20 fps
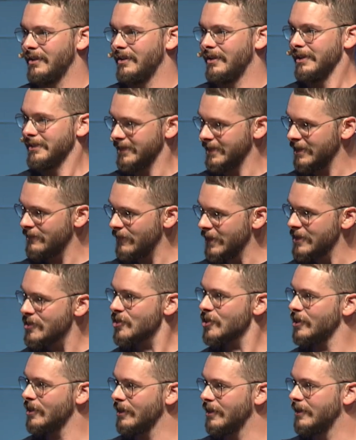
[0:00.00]
It's an
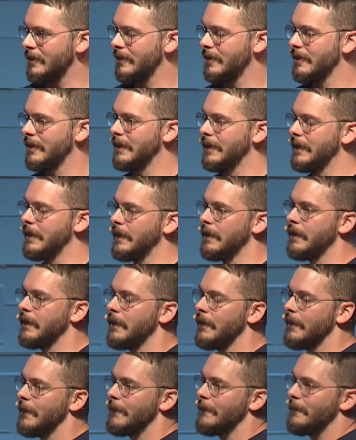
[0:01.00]
adventure.
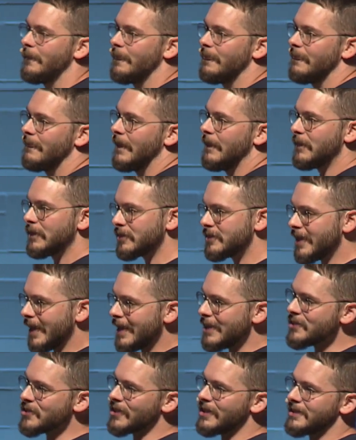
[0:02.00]
And there's
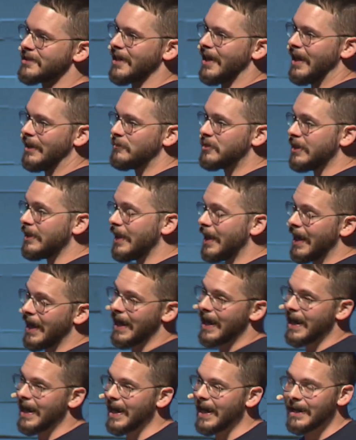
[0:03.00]
danger at times. And
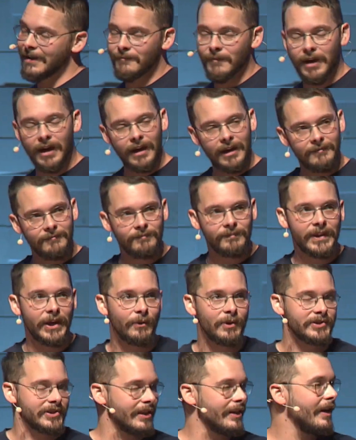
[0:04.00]
there
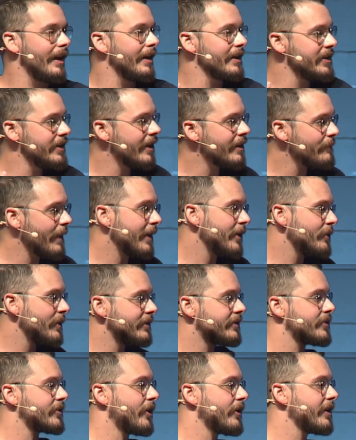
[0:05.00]
was a young man who had
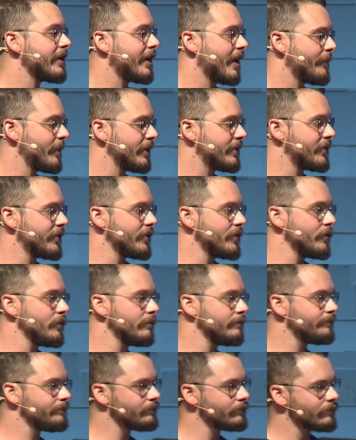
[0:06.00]
started coming
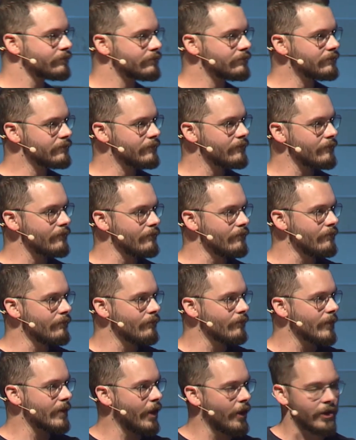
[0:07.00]
to
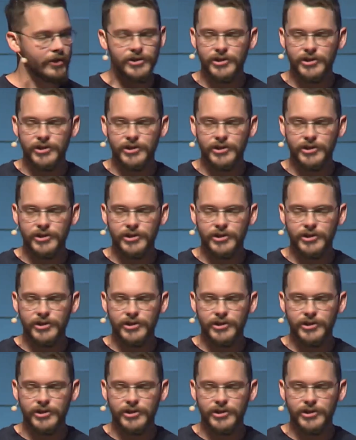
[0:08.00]
our